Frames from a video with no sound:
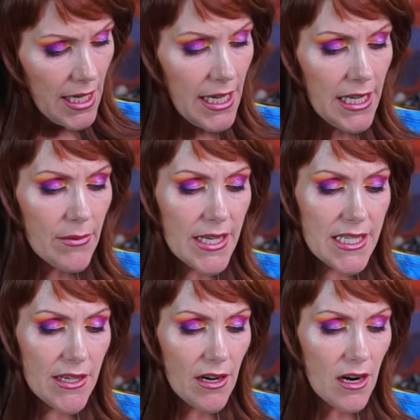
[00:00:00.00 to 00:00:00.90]
Anyways,
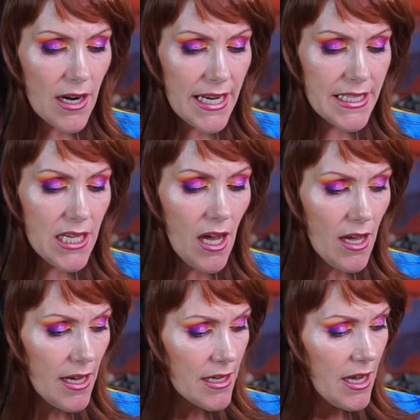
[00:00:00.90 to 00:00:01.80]
there are a
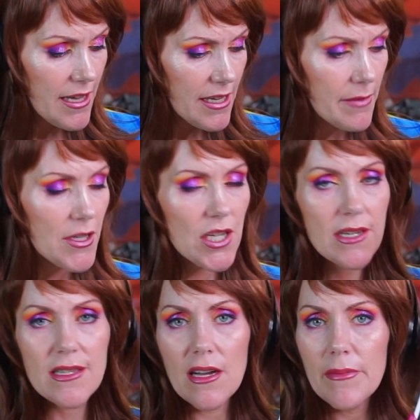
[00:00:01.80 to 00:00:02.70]
ton, I think I mentioned
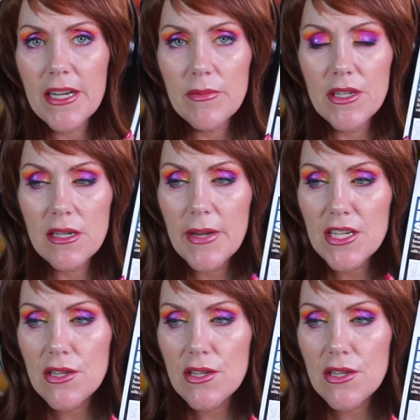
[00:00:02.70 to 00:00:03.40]
this on my community page,